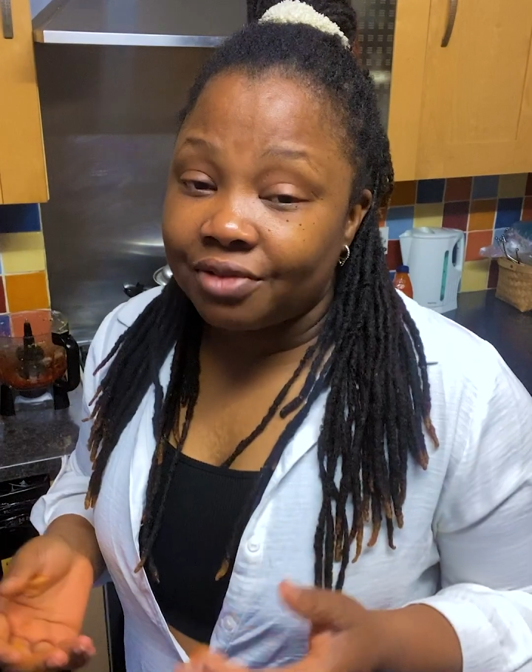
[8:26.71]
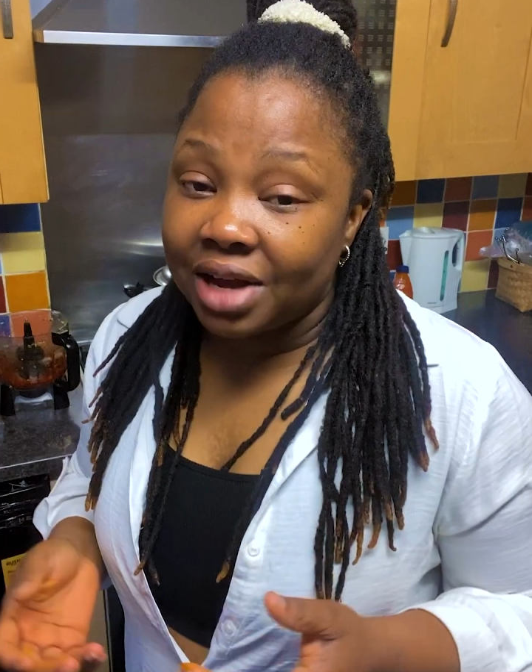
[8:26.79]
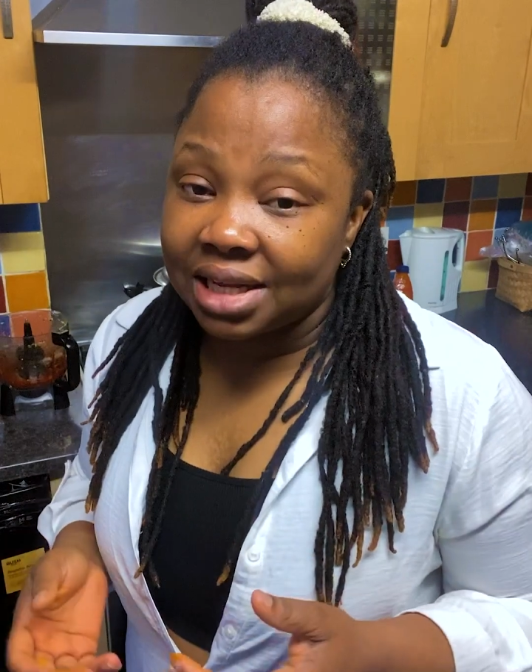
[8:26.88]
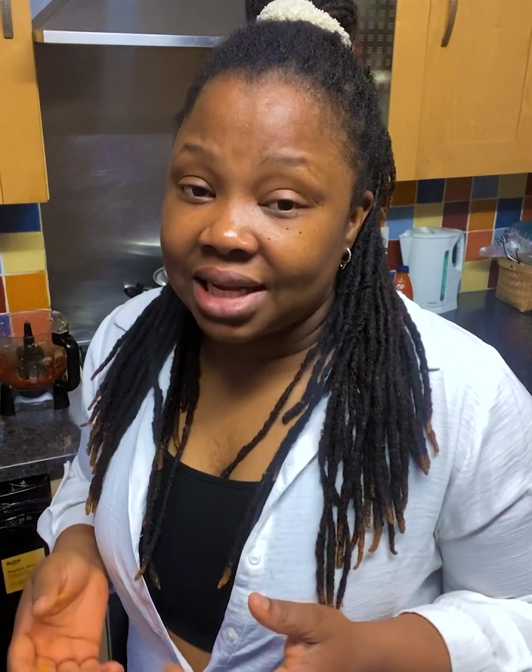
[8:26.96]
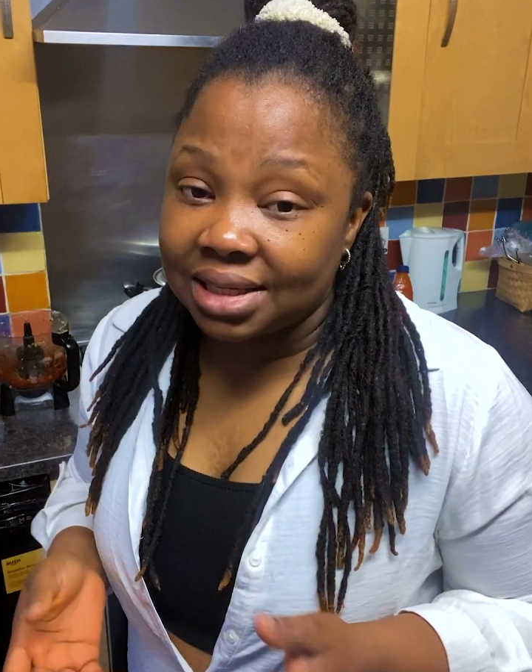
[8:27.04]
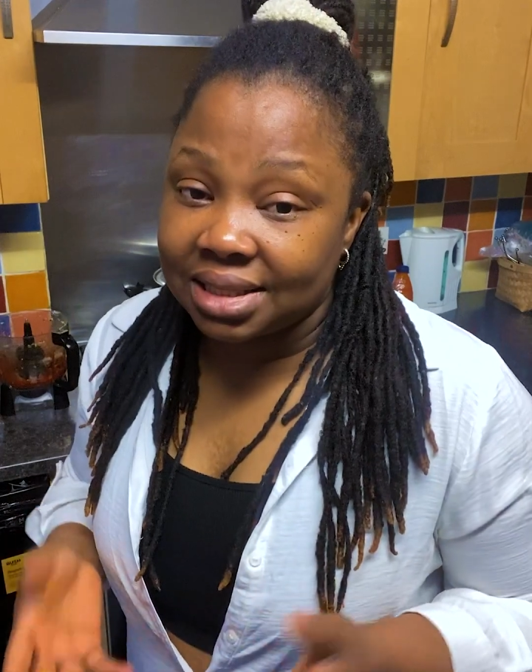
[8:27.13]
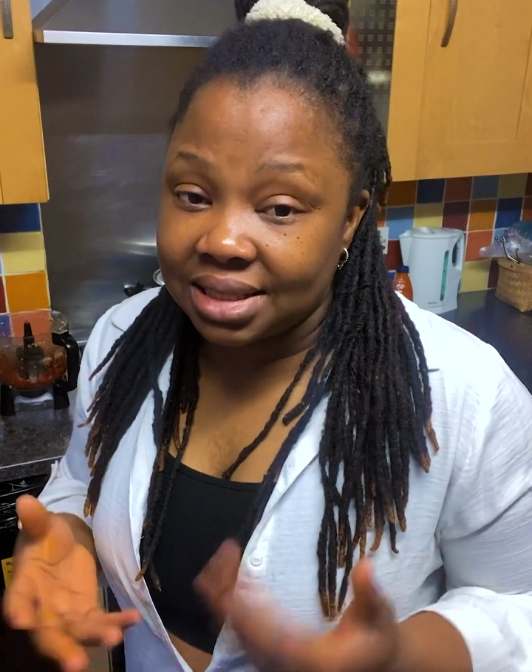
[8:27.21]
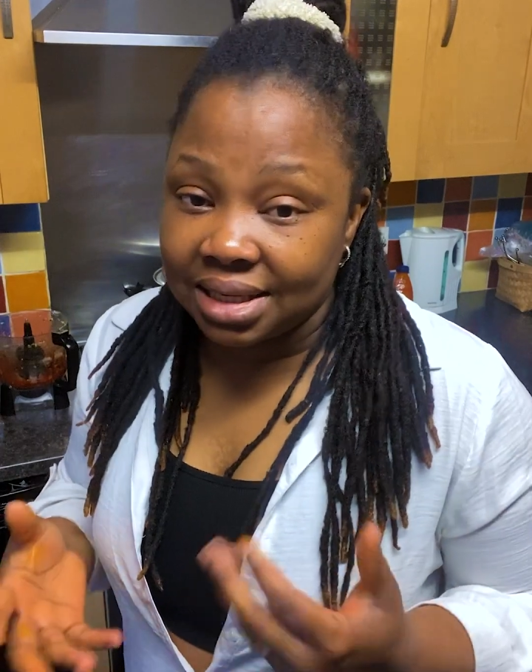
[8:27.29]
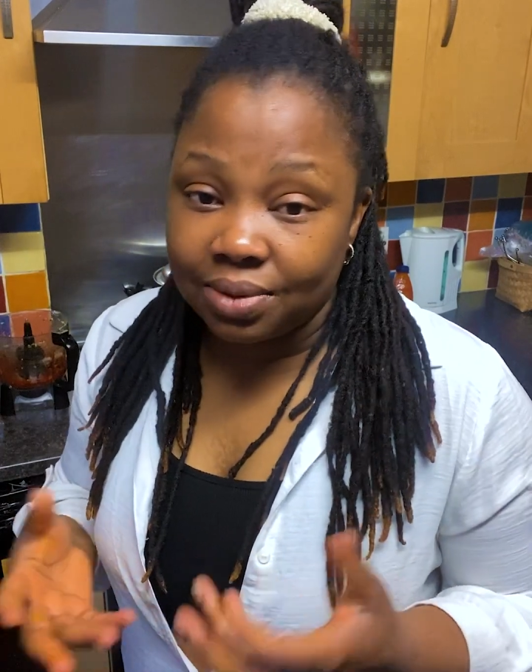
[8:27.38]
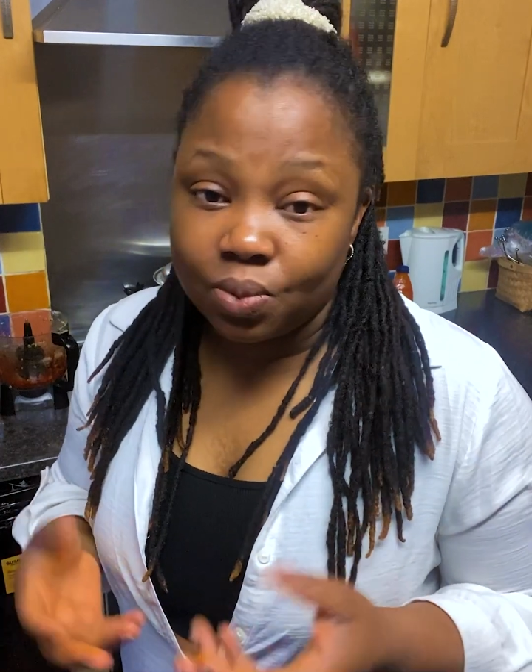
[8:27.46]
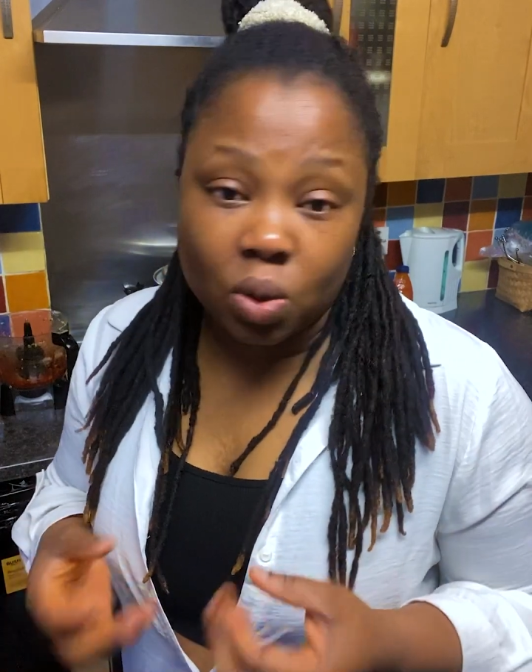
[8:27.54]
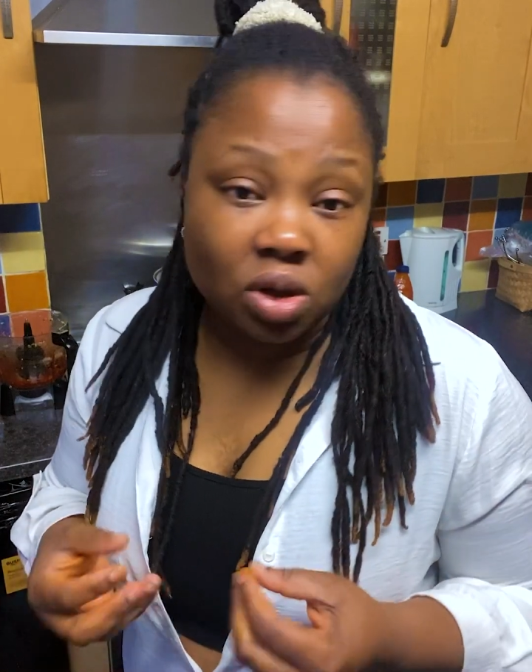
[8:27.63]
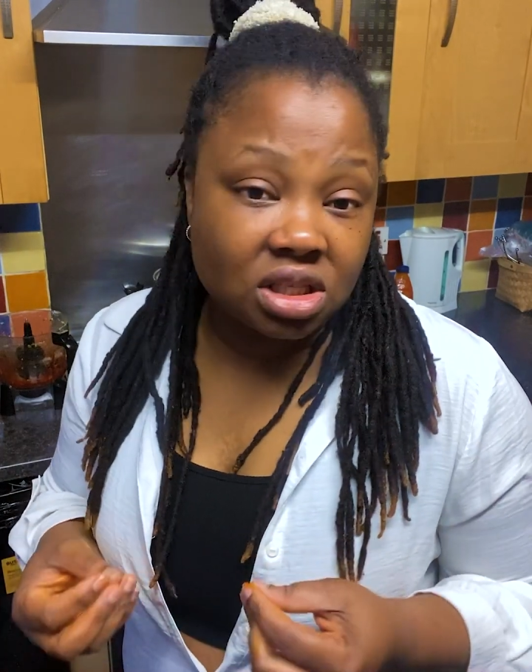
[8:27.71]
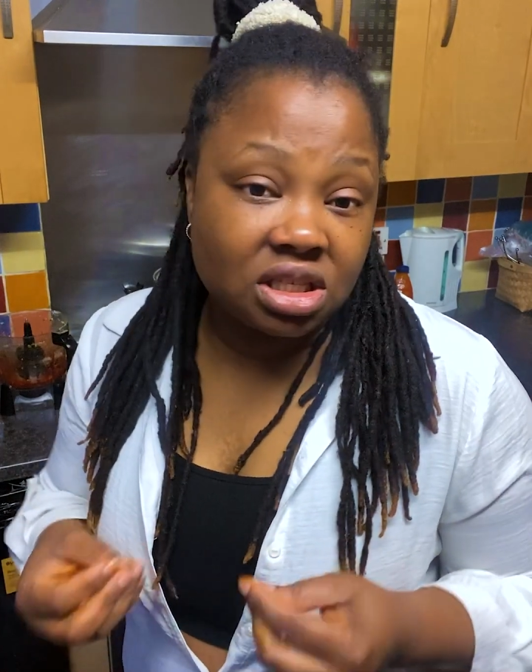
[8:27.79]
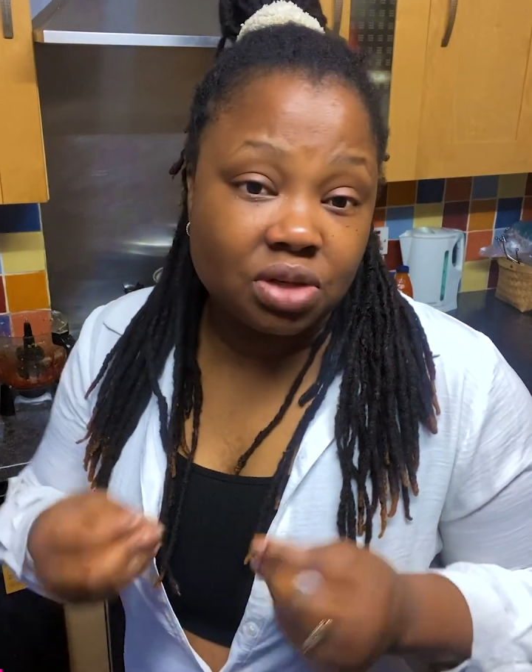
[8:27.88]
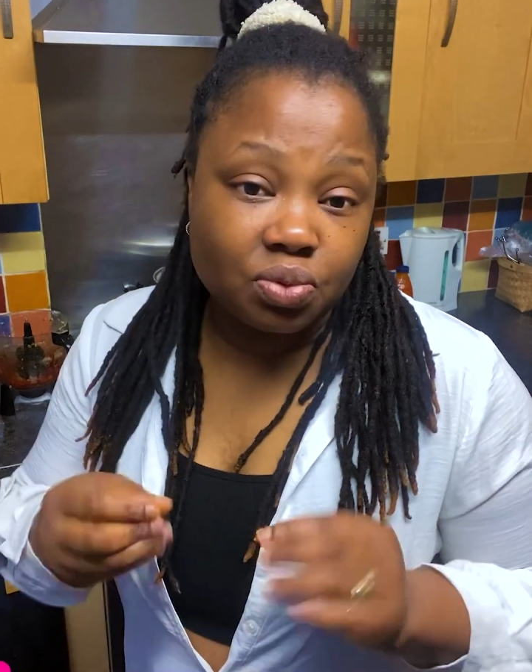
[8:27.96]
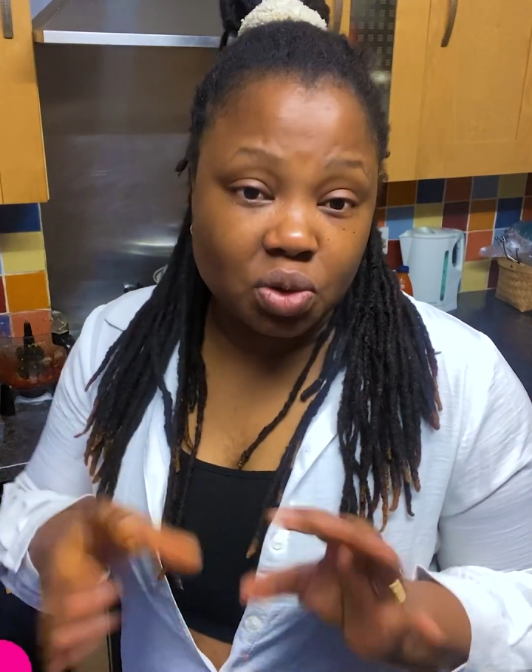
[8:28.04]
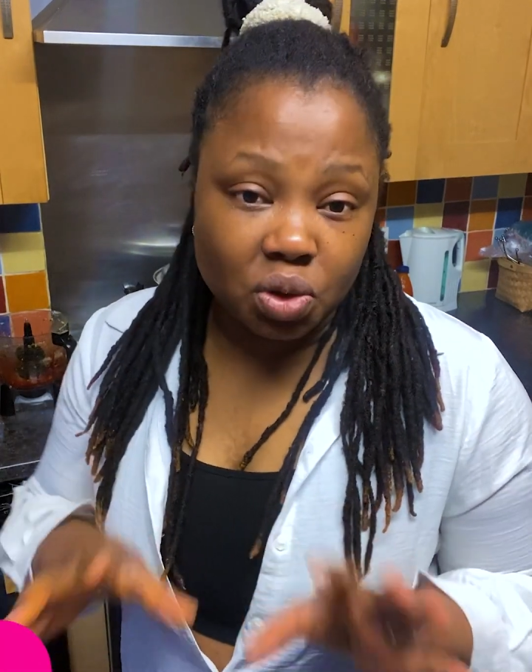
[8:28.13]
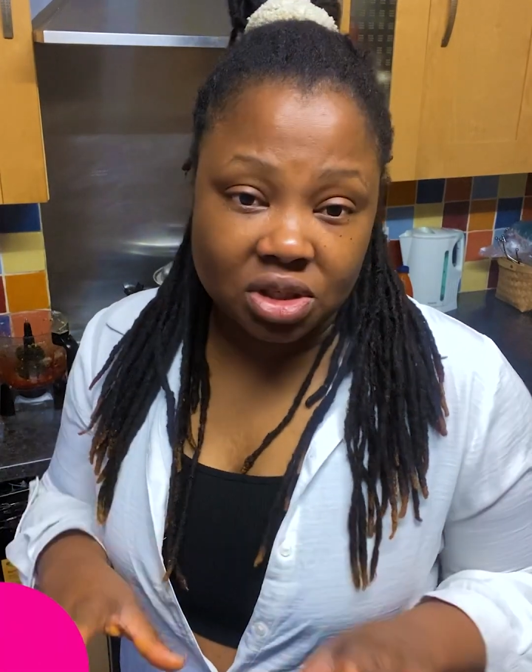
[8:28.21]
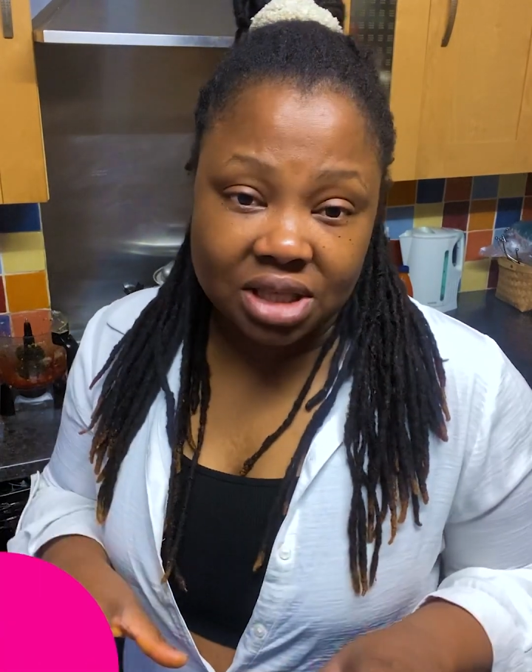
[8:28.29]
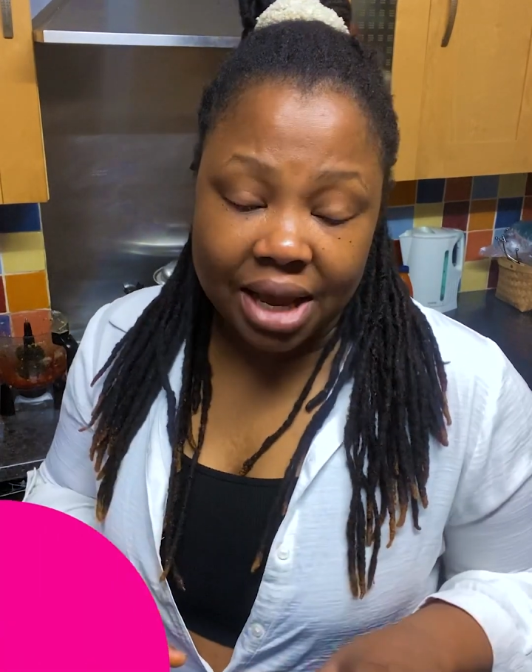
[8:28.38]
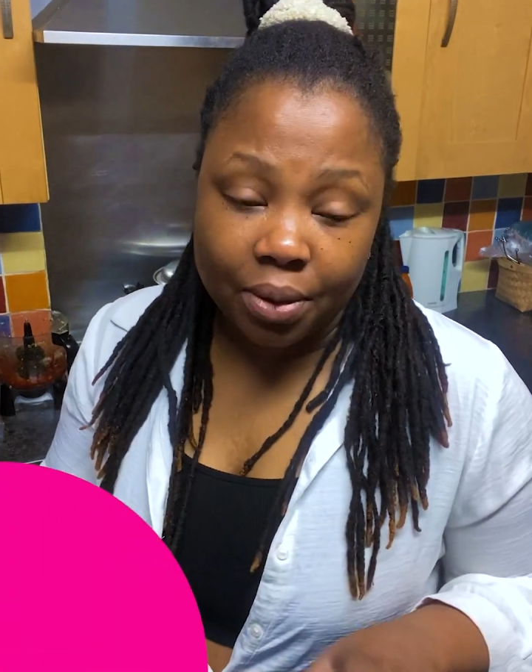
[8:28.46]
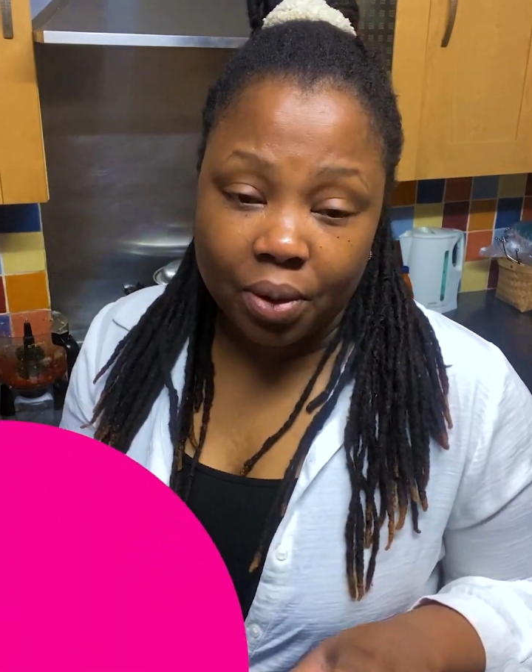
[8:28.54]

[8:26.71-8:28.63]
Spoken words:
and then see what iru looks like.